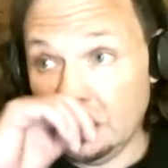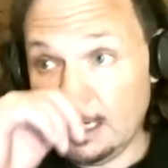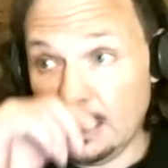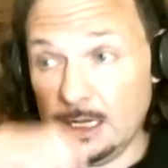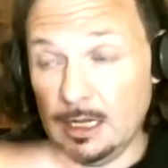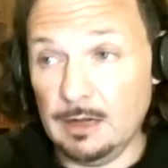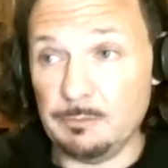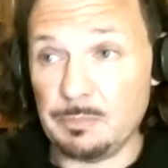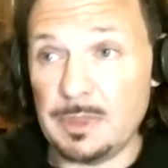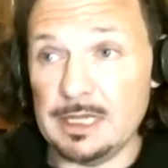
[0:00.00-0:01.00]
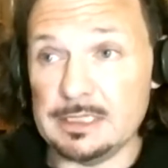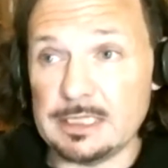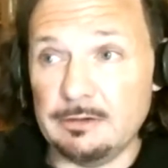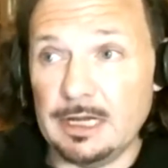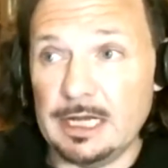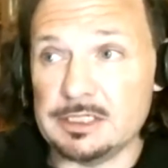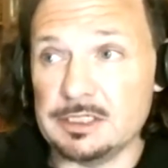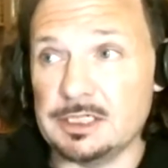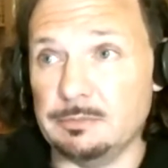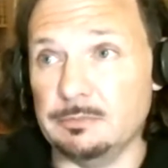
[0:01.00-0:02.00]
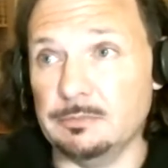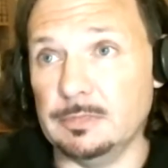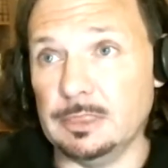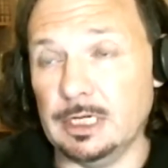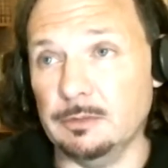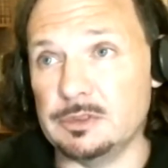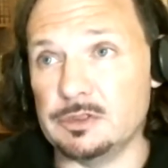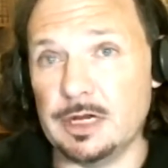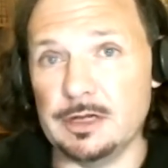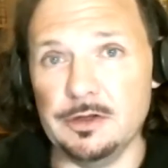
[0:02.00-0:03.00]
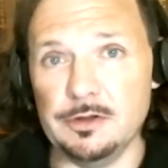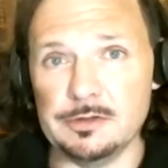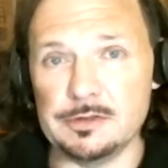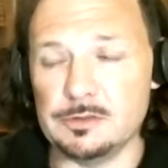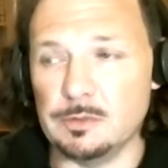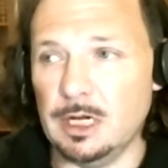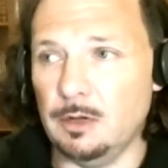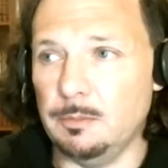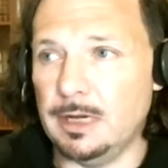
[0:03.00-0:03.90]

There's that relationship you know, with trade unions as well.